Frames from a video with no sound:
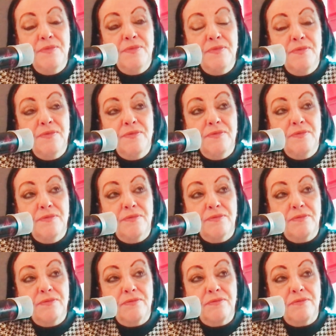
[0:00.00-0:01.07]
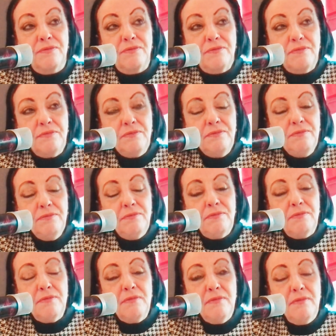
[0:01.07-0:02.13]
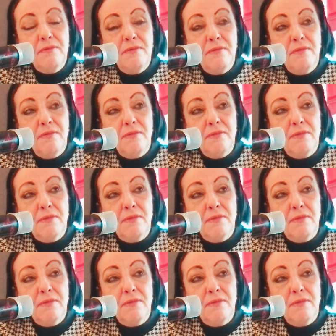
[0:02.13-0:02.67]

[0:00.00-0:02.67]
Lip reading: Nobody speaks.